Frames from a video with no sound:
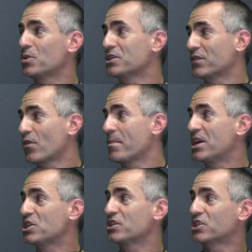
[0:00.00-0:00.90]
which is the
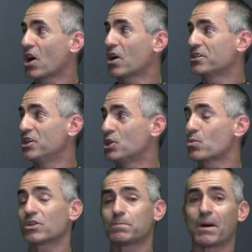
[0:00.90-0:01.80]
formation of scar tissue
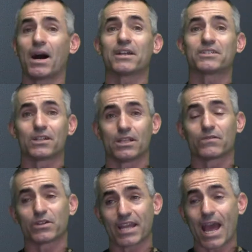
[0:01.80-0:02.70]
in response to
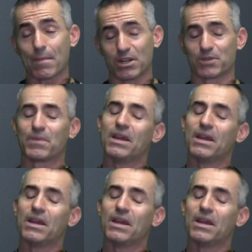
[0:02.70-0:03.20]
liver damage.